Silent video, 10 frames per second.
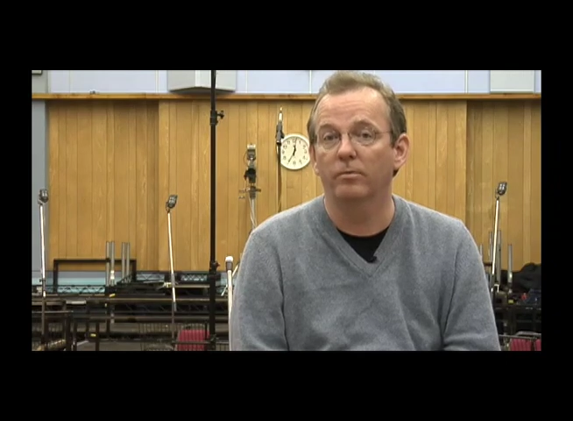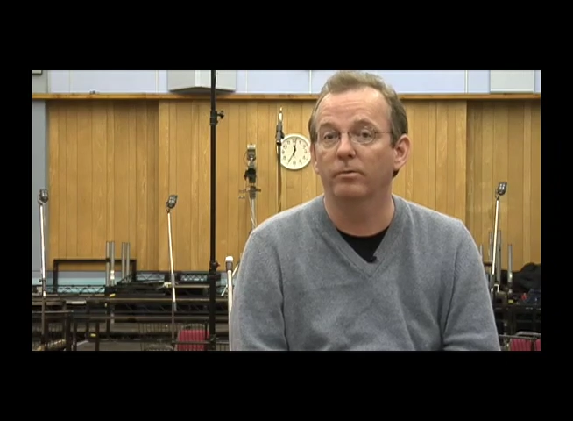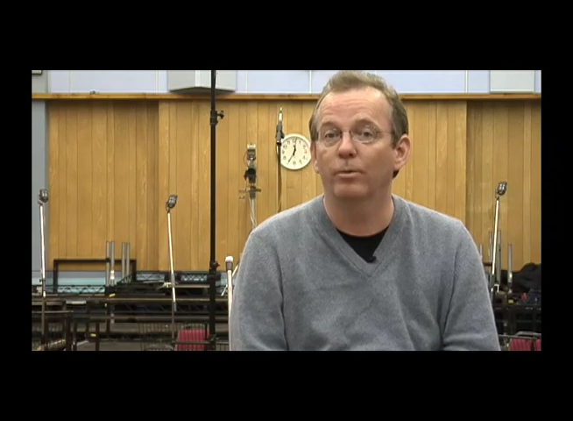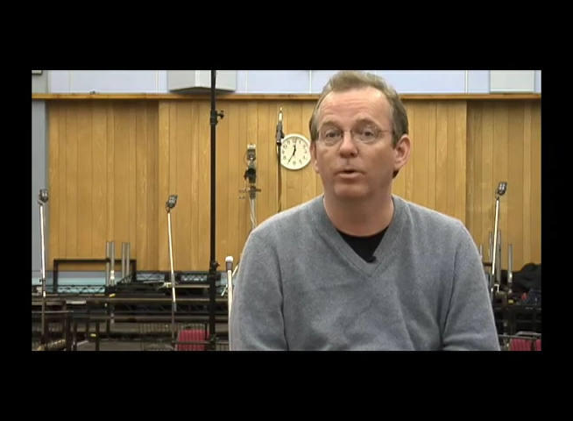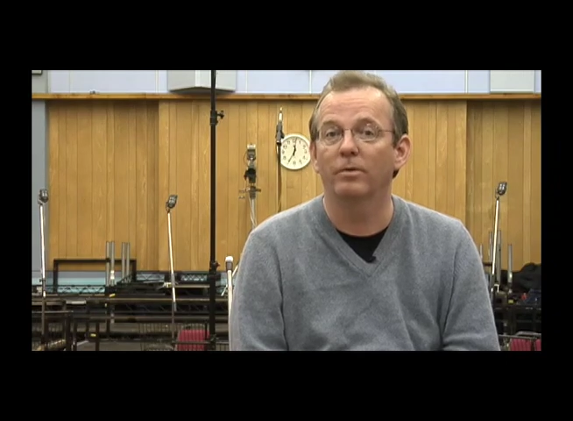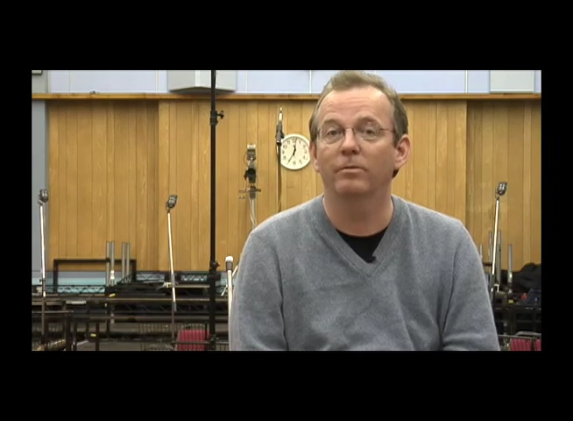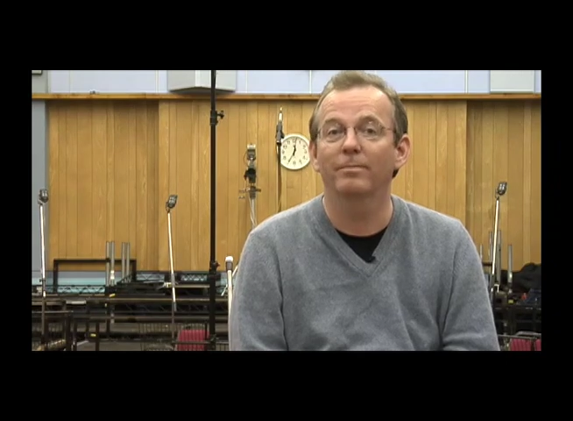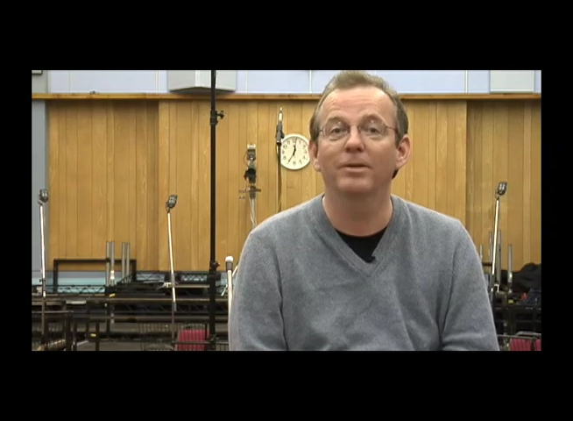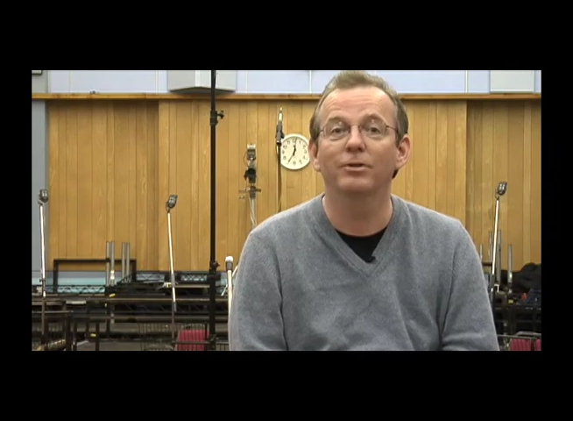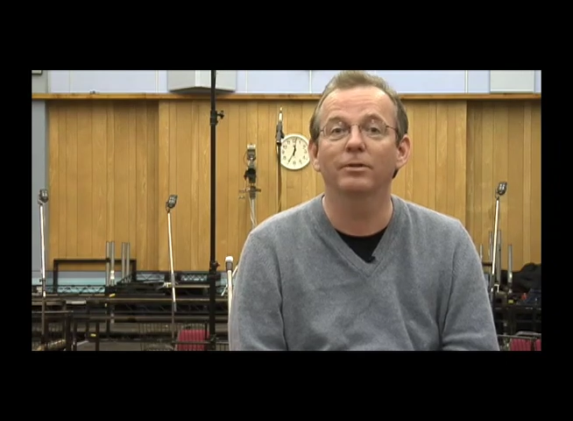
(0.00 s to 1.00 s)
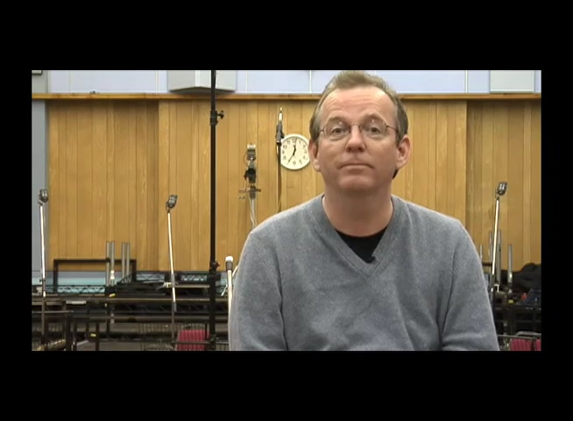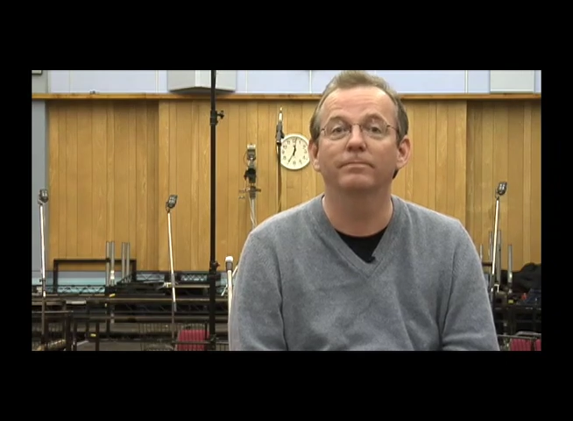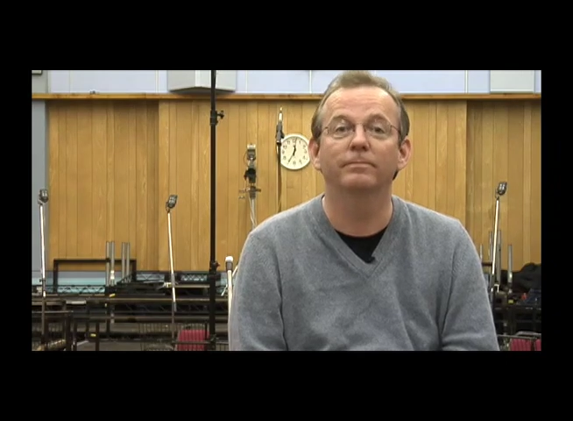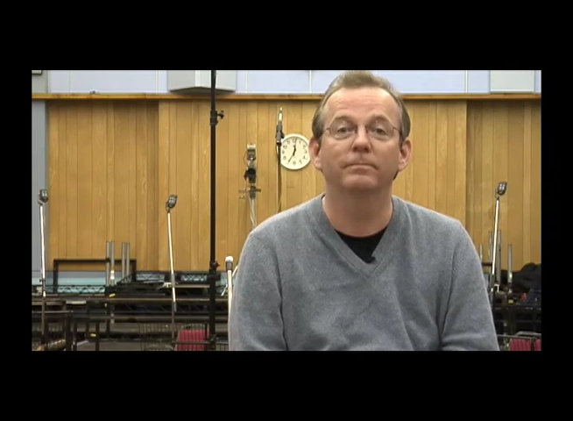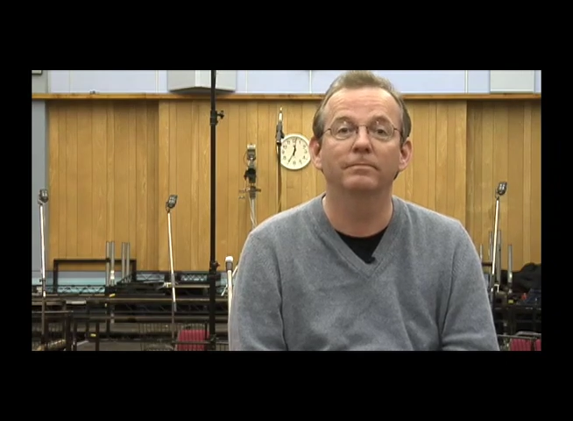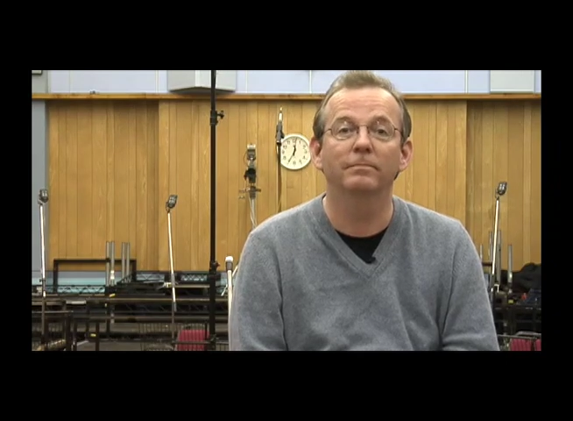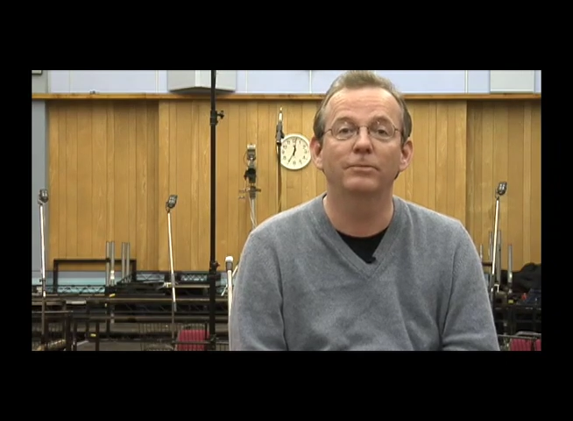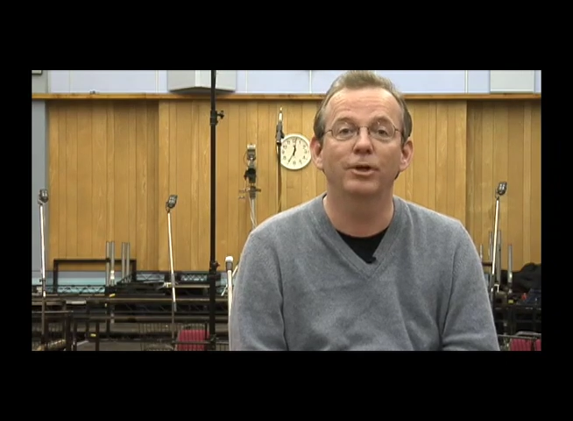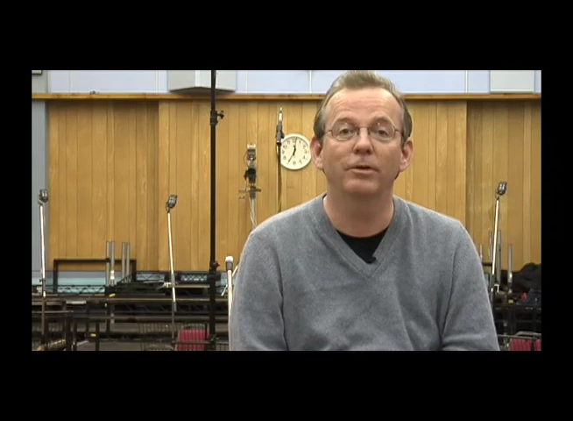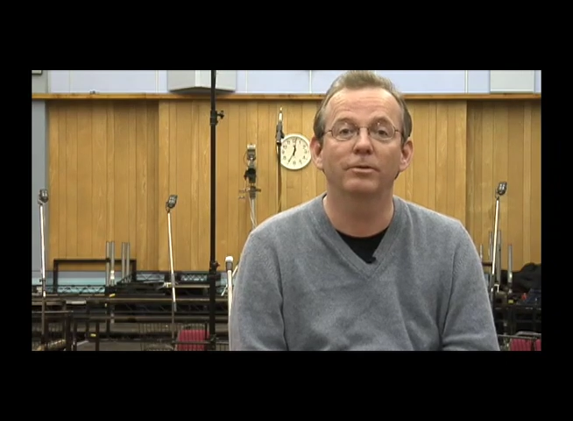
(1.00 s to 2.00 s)
for more information.
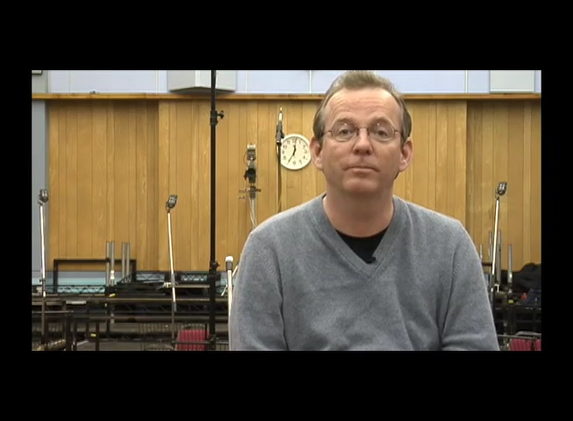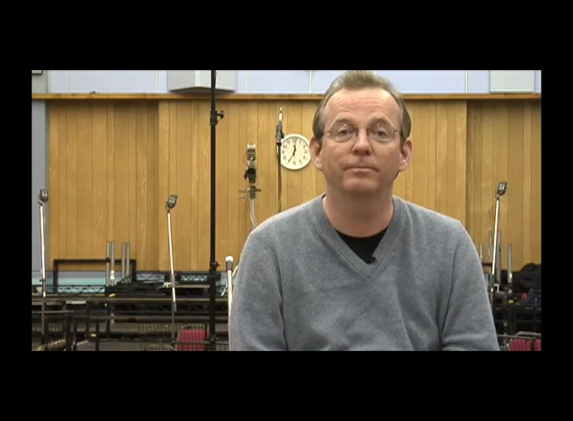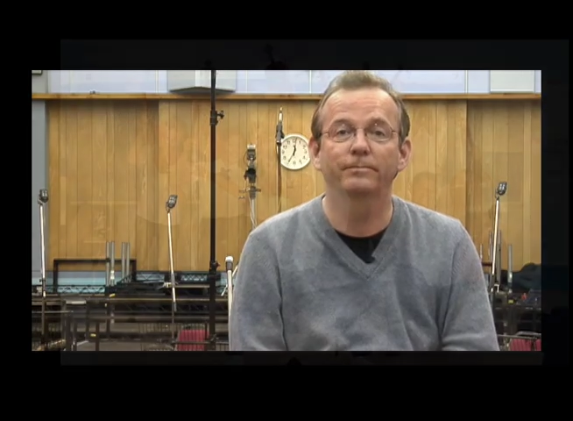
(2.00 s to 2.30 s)
Cheers.